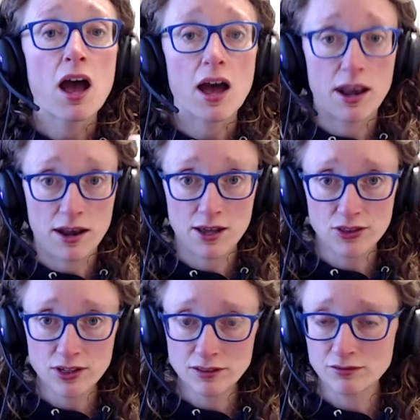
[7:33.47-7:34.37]

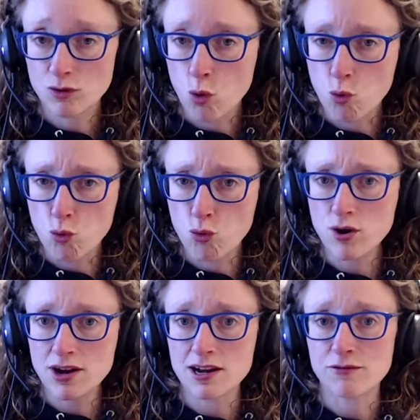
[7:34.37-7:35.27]
Another
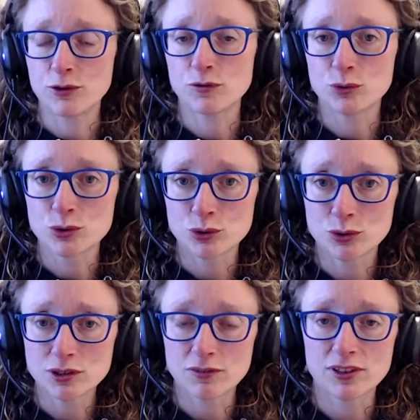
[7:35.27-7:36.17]
really fruitful
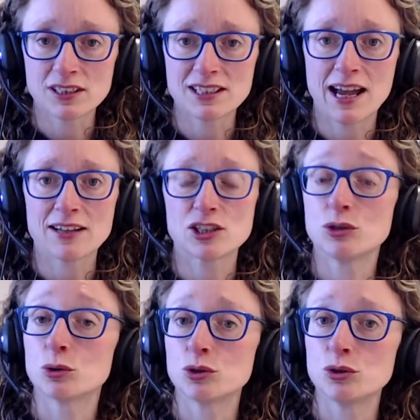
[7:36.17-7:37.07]
source of things to add to
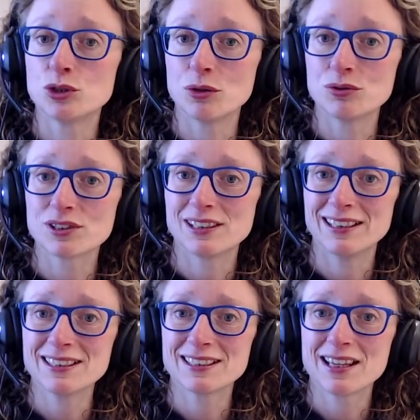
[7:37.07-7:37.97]
your to don't
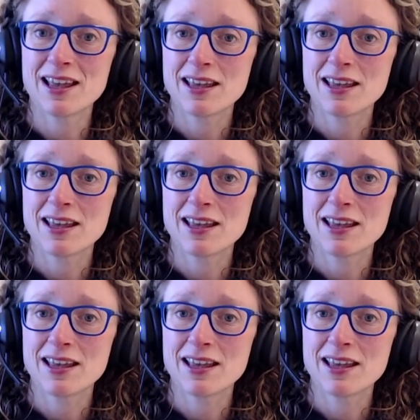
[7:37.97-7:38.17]
list